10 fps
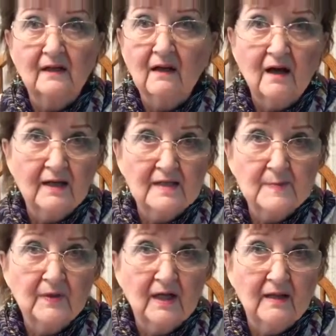that God
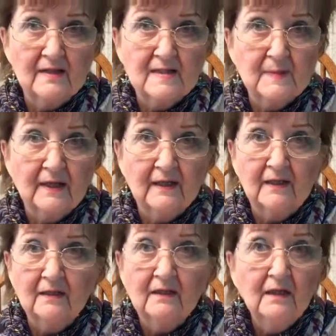has put on this
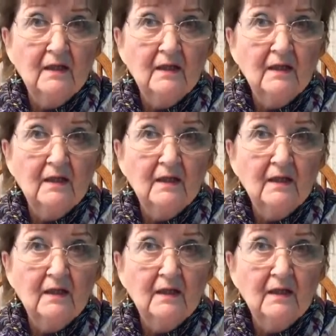planet,